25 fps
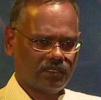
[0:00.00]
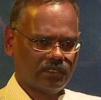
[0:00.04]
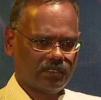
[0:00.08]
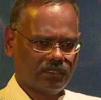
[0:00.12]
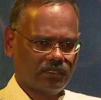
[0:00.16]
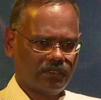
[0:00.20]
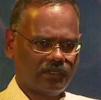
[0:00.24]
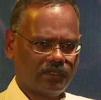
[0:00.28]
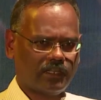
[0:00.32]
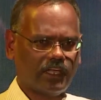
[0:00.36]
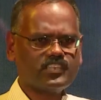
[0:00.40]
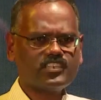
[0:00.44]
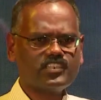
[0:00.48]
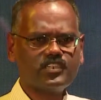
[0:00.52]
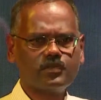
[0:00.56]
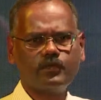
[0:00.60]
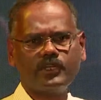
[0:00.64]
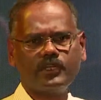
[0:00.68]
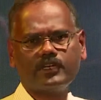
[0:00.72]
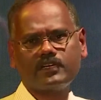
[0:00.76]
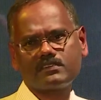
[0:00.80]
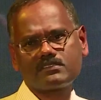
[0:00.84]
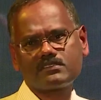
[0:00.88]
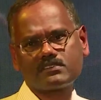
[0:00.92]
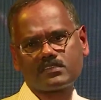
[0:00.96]
It has to be a
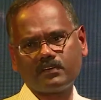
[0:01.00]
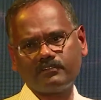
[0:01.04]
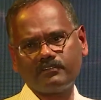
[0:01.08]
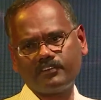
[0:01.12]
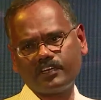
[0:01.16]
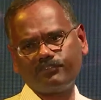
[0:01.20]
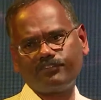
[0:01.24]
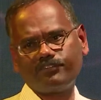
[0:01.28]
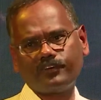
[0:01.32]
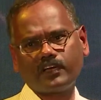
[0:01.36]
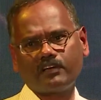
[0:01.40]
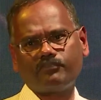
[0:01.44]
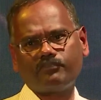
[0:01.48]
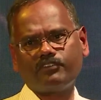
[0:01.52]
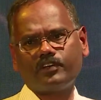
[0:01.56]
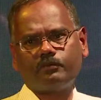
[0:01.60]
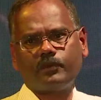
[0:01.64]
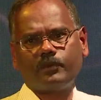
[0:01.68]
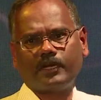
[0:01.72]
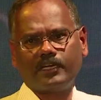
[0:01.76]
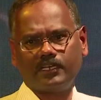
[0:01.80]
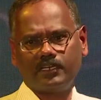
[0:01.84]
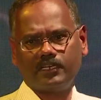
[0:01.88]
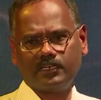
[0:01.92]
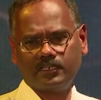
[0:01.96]
discovery for
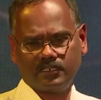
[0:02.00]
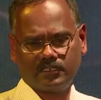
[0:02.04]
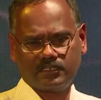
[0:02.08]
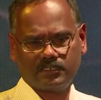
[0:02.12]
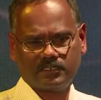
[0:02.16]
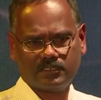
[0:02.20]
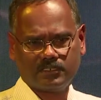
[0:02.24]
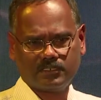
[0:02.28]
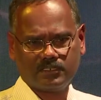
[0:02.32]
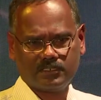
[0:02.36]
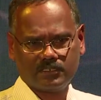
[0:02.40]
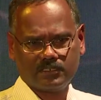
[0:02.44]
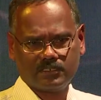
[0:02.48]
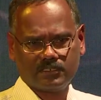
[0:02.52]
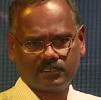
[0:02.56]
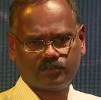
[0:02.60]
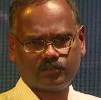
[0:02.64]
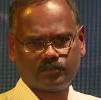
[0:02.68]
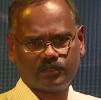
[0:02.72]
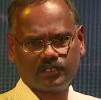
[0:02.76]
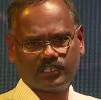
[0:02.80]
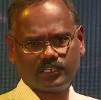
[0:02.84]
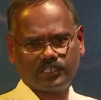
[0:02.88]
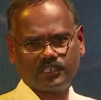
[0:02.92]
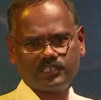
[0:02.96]
everybody, to
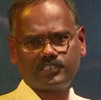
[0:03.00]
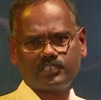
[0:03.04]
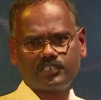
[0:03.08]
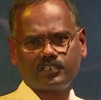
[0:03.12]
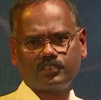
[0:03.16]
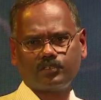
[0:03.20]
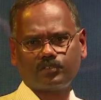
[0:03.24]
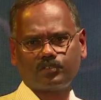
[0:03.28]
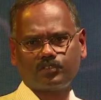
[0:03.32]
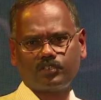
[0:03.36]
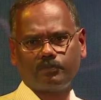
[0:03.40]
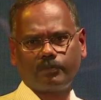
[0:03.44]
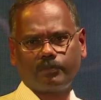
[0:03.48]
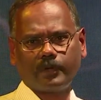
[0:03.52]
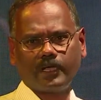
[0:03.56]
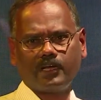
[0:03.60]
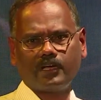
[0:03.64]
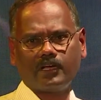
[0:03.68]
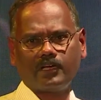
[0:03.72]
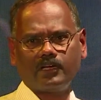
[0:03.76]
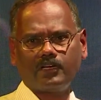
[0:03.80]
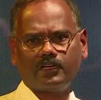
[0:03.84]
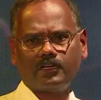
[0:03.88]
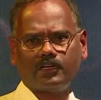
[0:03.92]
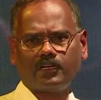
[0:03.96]
the teacher, to the
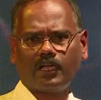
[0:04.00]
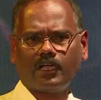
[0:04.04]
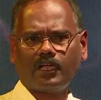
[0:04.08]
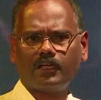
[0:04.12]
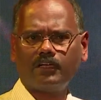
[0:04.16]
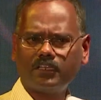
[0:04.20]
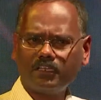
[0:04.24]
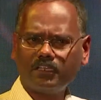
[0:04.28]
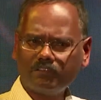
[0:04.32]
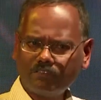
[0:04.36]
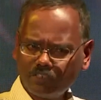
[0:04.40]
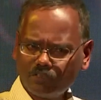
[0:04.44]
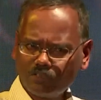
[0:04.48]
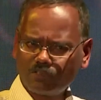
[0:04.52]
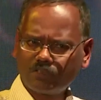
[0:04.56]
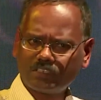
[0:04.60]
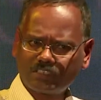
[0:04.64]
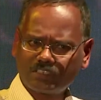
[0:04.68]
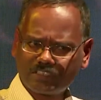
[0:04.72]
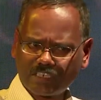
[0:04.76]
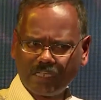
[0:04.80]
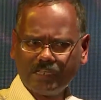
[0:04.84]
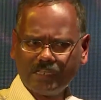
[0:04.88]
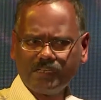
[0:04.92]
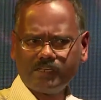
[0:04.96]
parent, and even to the
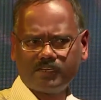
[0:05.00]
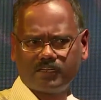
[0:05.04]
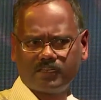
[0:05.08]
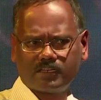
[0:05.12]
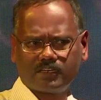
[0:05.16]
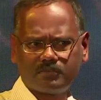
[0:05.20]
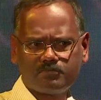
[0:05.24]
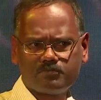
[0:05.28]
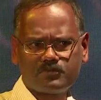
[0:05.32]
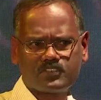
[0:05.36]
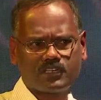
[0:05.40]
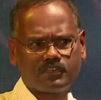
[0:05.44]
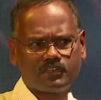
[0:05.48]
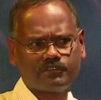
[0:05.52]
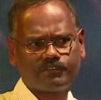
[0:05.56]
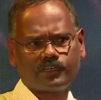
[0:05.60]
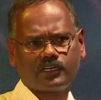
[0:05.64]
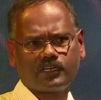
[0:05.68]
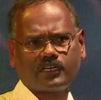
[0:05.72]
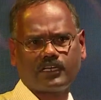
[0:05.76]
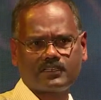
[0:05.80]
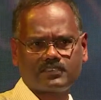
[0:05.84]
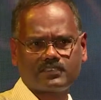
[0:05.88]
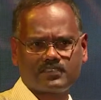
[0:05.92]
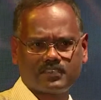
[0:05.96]
child himself or
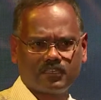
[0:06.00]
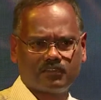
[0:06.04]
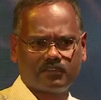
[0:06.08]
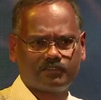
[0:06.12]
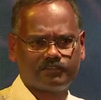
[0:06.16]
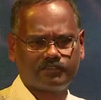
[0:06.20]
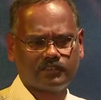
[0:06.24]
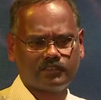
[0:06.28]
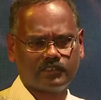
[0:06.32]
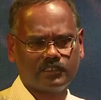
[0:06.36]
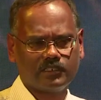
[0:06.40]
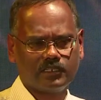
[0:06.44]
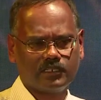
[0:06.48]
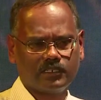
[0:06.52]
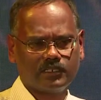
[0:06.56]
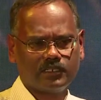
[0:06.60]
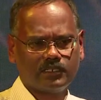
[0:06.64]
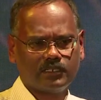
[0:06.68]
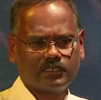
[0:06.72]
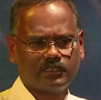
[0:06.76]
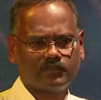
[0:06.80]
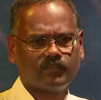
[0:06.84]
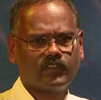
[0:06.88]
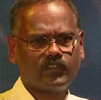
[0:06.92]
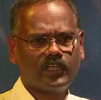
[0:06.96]
herself,
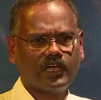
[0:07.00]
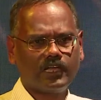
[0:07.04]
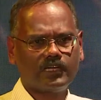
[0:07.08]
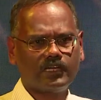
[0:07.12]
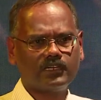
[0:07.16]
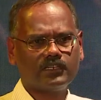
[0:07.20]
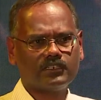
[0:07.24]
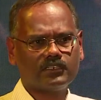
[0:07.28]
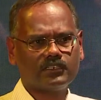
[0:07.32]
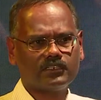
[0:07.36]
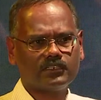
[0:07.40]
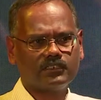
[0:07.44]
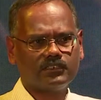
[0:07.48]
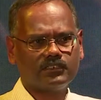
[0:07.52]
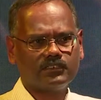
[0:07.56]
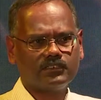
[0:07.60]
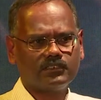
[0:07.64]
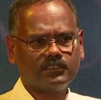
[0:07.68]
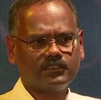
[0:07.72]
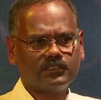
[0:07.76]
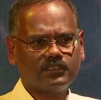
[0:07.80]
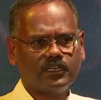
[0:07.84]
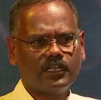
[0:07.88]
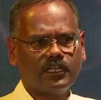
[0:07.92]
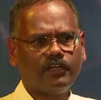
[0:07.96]
that
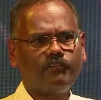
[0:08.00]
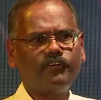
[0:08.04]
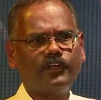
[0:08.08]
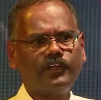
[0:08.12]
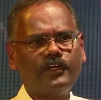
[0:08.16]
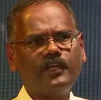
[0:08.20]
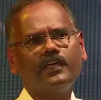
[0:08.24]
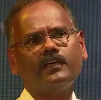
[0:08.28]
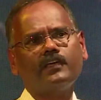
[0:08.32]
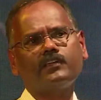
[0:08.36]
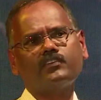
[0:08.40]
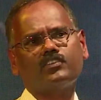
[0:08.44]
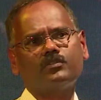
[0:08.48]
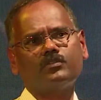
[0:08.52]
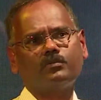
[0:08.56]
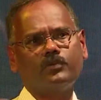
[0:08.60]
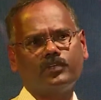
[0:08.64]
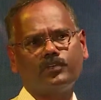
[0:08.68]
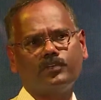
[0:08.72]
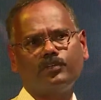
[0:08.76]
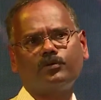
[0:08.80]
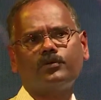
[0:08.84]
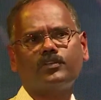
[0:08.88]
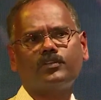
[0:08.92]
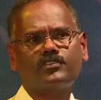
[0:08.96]
every day has to be a
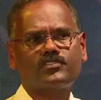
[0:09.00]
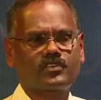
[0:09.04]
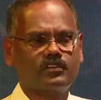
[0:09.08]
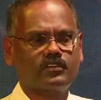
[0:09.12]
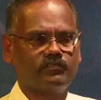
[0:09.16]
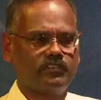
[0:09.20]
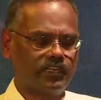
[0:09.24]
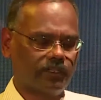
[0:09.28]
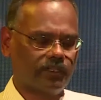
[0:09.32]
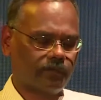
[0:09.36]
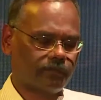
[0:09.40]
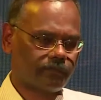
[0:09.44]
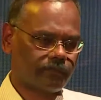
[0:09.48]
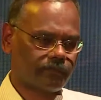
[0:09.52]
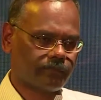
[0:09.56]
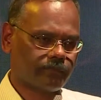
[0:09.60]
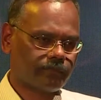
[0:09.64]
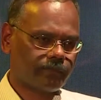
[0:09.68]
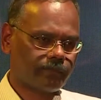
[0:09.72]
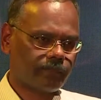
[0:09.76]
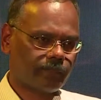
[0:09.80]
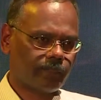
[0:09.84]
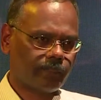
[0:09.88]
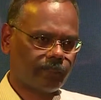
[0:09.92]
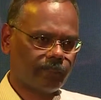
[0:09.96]
new discovery.
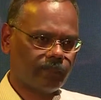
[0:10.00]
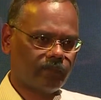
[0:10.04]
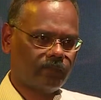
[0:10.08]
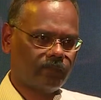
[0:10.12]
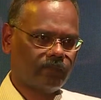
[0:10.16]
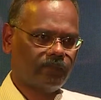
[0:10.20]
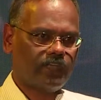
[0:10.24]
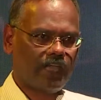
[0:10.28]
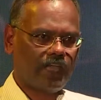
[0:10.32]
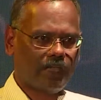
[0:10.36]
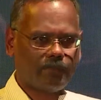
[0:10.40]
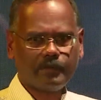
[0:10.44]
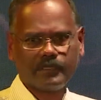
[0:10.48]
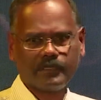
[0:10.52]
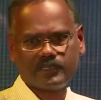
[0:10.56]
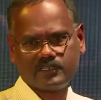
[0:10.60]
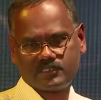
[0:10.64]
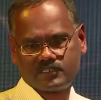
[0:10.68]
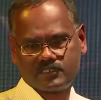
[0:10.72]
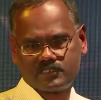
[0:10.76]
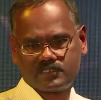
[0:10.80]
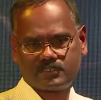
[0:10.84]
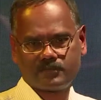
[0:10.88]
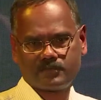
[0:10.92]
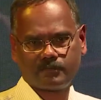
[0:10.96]
It
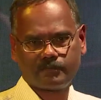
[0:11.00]
happens.